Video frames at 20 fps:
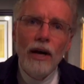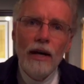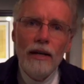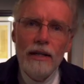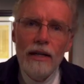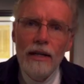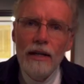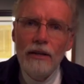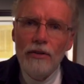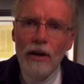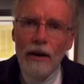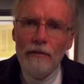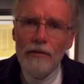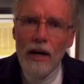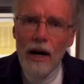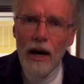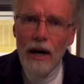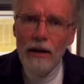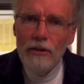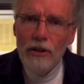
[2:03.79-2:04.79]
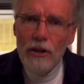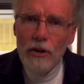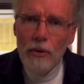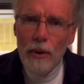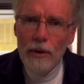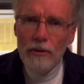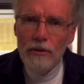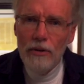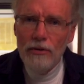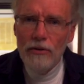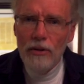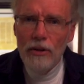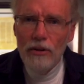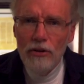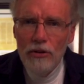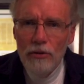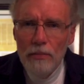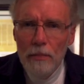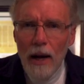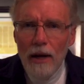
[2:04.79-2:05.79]
ideas have consequences,
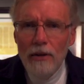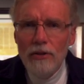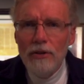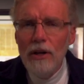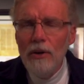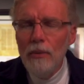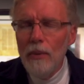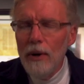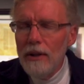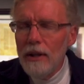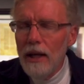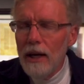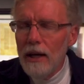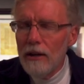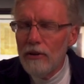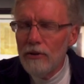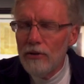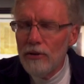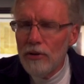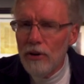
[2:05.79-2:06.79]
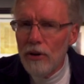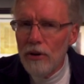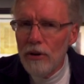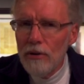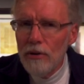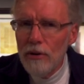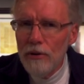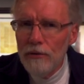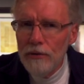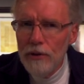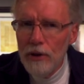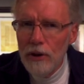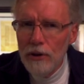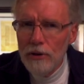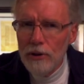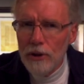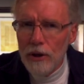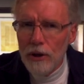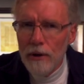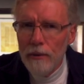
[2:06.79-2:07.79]
especially when they concern the
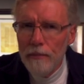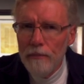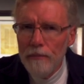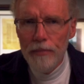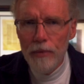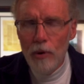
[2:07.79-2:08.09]
future,